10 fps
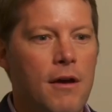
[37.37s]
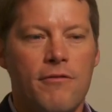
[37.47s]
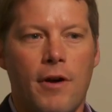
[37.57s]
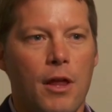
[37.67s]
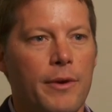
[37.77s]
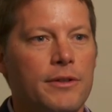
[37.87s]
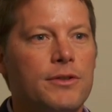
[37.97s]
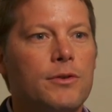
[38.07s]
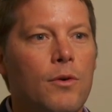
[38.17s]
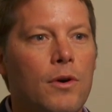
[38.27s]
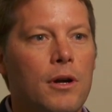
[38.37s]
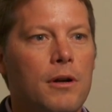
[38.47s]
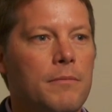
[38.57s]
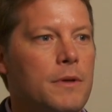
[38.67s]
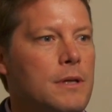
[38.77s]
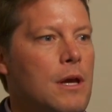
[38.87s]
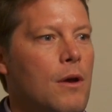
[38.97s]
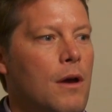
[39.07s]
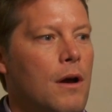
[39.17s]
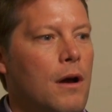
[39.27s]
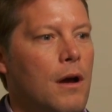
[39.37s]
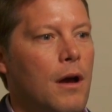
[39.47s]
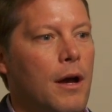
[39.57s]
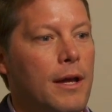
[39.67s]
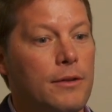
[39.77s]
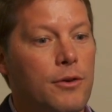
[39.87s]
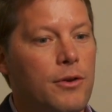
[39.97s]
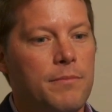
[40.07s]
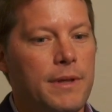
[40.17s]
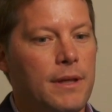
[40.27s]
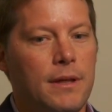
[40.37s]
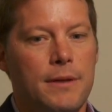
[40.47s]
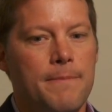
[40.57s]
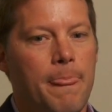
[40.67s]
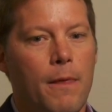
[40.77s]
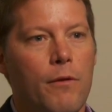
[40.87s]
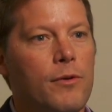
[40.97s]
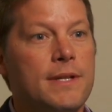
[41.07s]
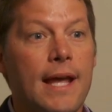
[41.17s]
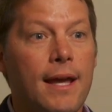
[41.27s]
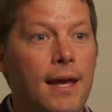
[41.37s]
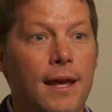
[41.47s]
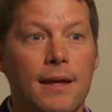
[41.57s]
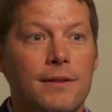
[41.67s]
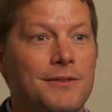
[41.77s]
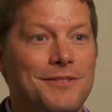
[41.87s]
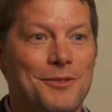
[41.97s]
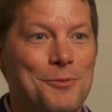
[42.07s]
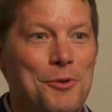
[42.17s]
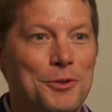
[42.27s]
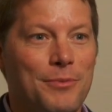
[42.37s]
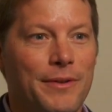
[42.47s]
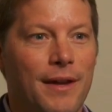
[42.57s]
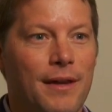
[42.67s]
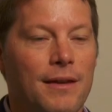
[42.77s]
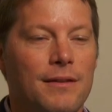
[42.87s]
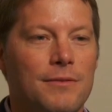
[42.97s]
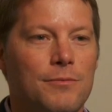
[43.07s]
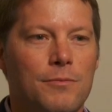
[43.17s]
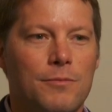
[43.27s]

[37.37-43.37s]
following a storm, it could be over decades or multiple decades.